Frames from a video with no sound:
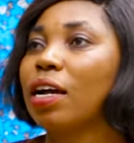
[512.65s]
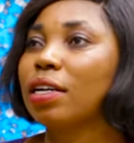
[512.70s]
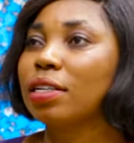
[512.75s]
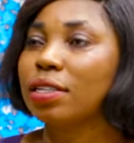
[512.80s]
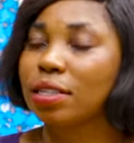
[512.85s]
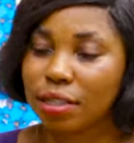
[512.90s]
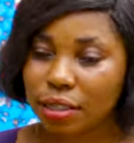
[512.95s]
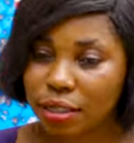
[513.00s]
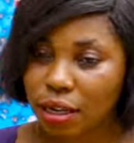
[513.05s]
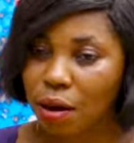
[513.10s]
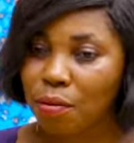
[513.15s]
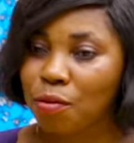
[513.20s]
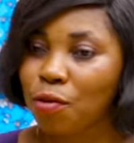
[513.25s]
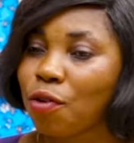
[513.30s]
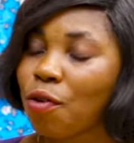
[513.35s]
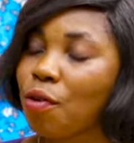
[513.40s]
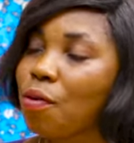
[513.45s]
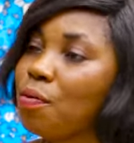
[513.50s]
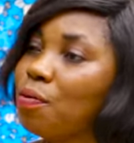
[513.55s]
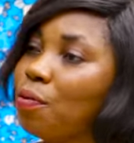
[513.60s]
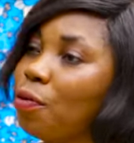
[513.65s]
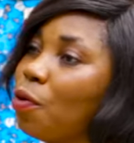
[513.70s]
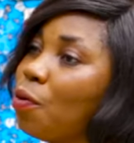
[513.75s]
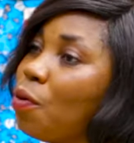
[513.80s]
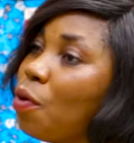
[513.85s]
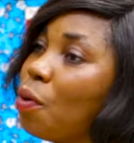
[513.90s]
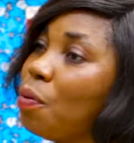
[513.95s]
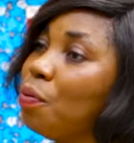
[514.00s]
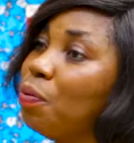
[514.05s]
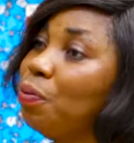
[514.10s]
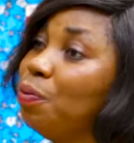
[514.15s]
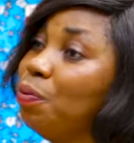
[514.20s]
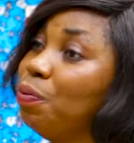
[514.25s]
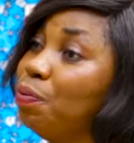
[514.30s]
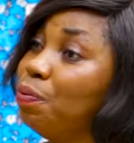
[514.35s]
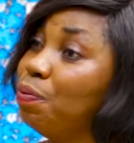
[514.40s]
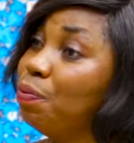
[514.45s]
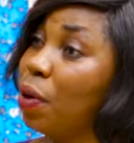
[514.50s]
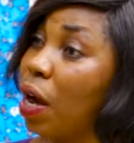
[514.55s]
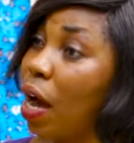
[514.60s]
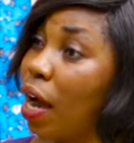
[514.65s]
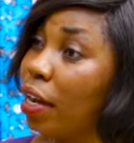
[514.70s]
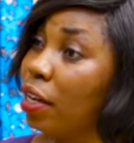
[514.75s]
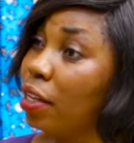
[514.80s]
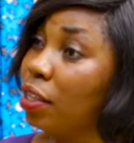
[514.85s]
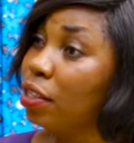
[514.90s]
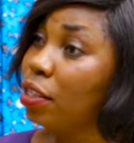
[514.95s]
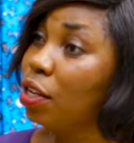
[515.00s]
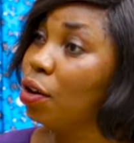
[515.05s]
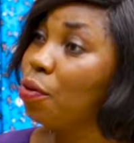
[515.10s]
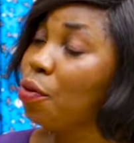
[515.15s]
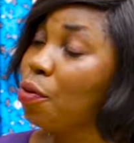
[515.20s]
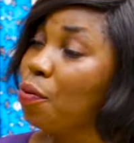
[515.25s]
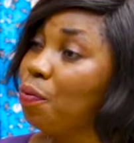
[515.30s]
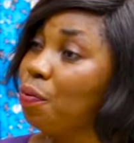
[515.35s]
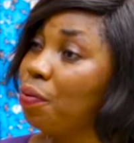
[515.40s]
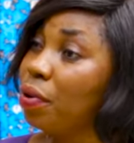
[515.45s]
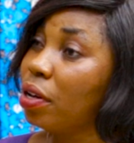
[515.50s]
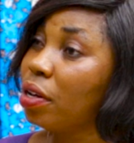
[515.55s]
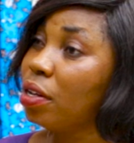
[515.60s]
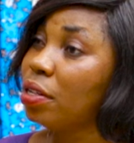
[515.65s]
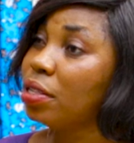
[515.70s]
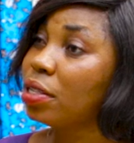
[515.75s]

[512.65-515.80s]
some will, will buy, they won't pay.